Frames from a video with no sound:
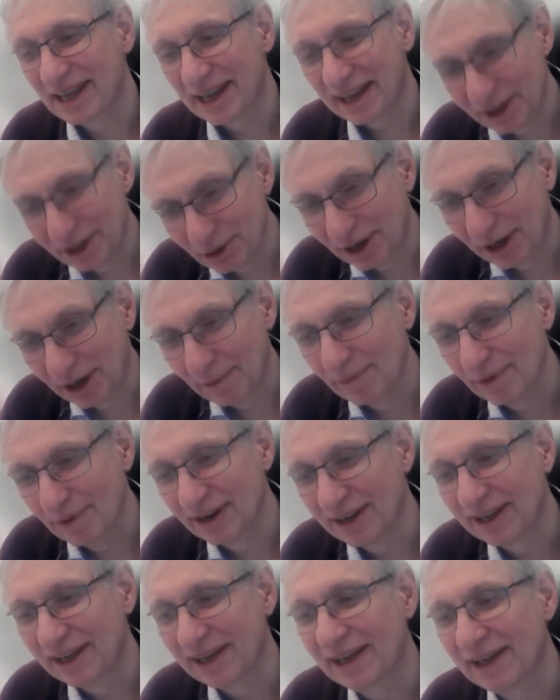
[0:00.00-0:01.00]
Thank you,
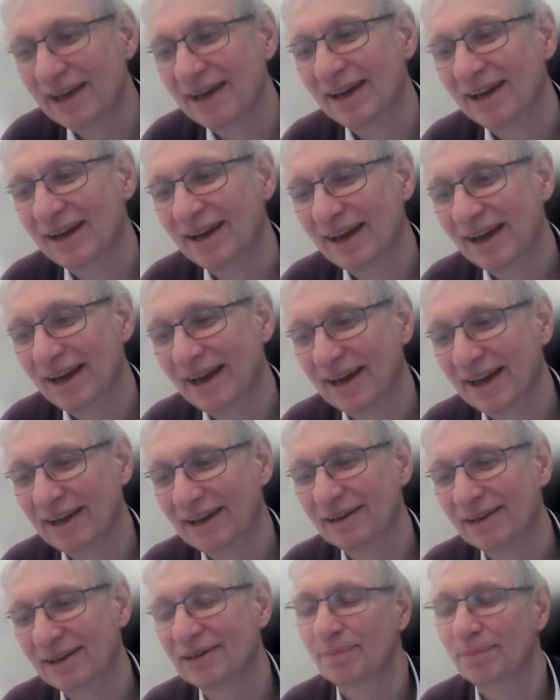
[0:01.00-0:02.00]
Kimberly,
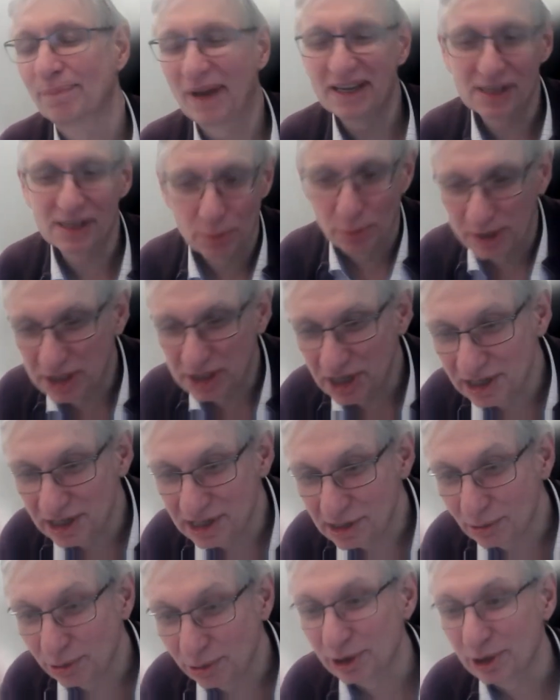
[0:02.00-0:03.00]
and best
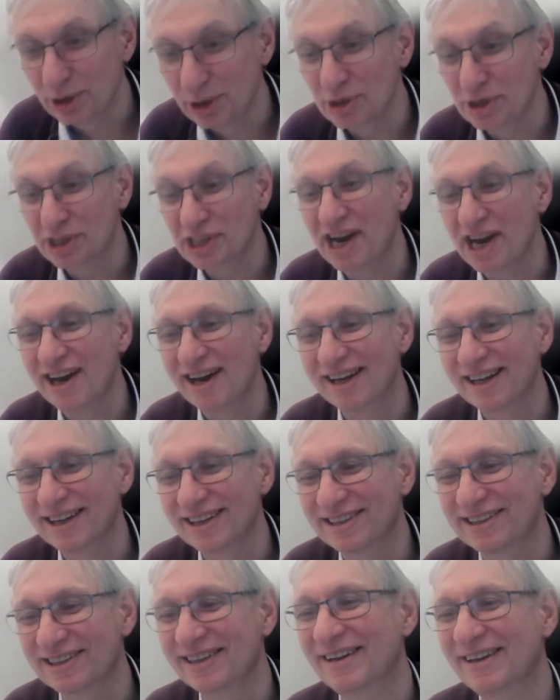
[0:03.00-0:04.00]
wishes for your
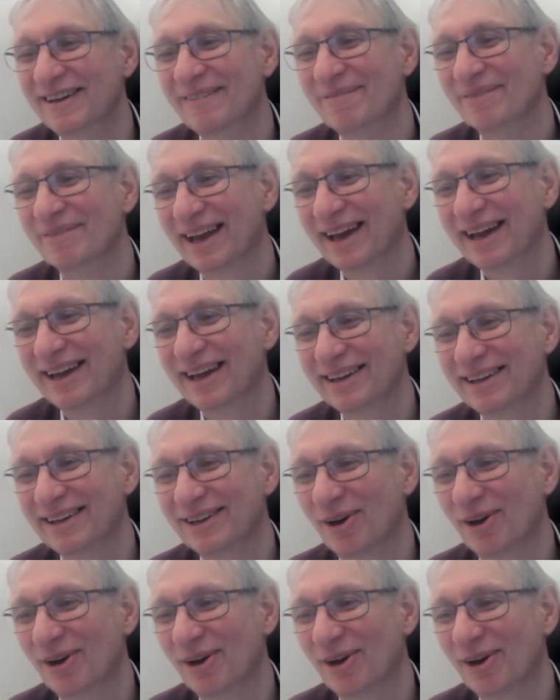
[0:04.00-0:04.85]
child, and